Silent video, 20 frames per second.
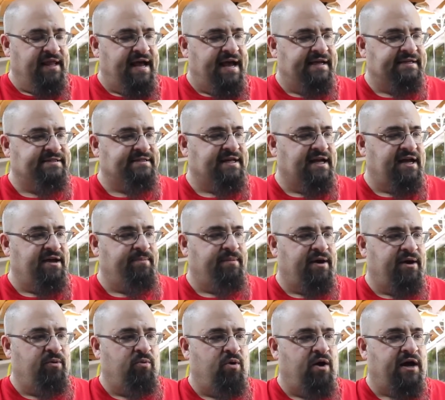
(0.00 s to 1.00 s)
last time
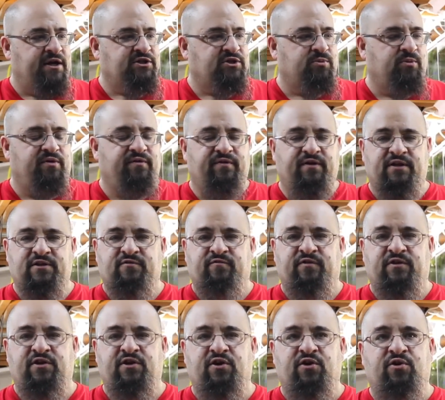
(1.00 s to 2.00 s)
I watched one of his
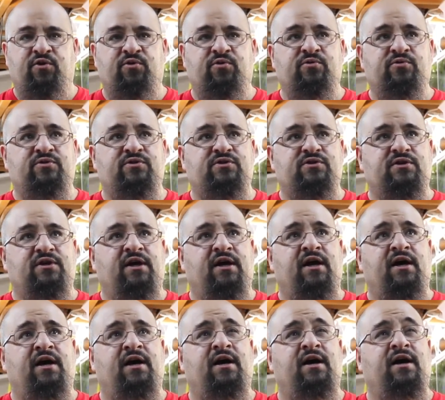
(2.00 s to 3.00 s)
videos,
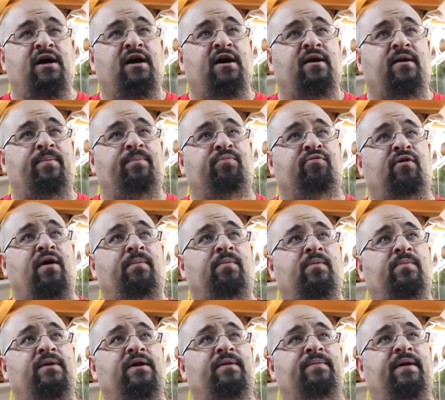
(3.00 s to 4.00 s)

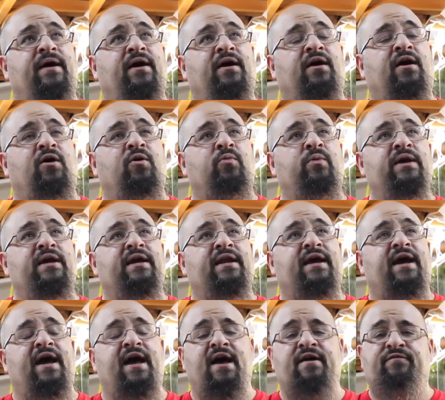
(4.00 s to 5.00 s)
probably about a week
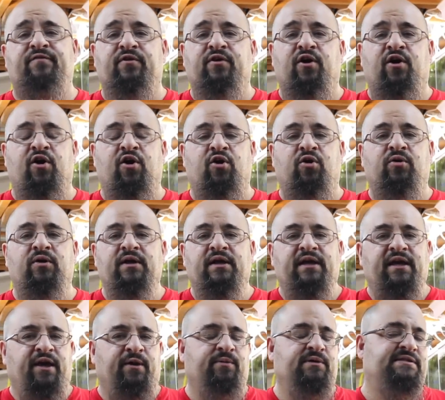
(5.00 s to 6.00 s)
and a half ago,
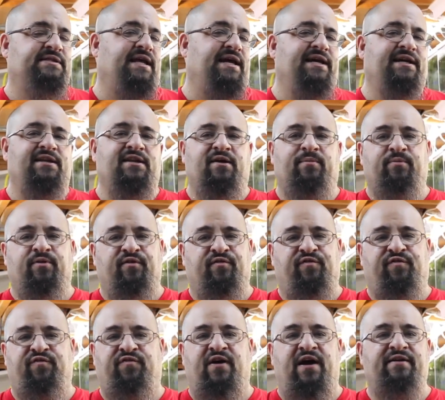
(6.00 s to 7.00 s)
it was like number
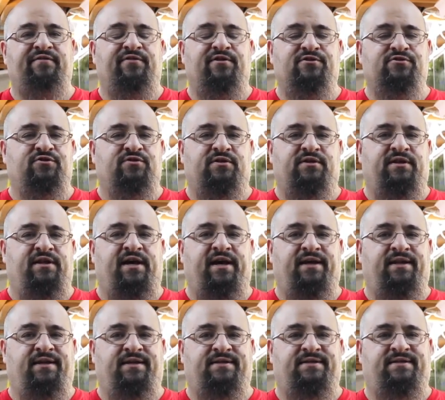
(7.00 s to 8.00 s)

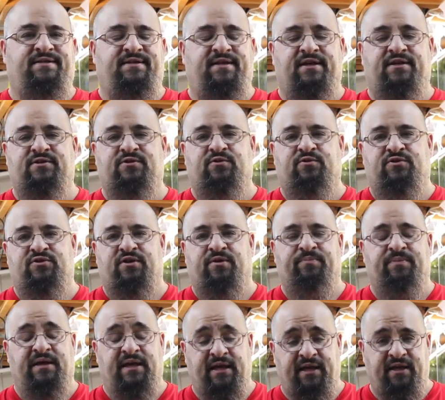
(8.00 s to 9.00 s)
596 or
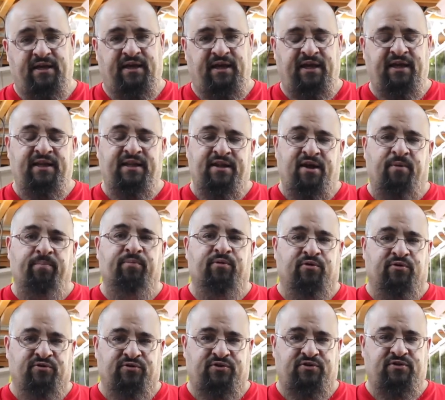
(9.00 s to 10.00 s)
something. He
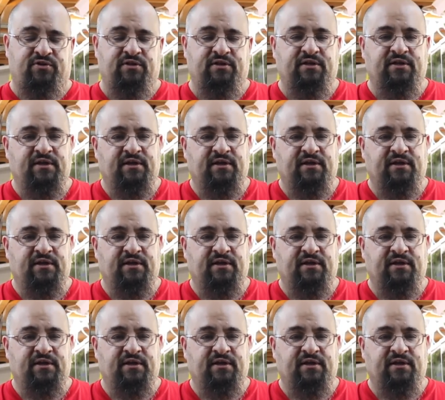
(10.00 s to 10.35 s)
numbers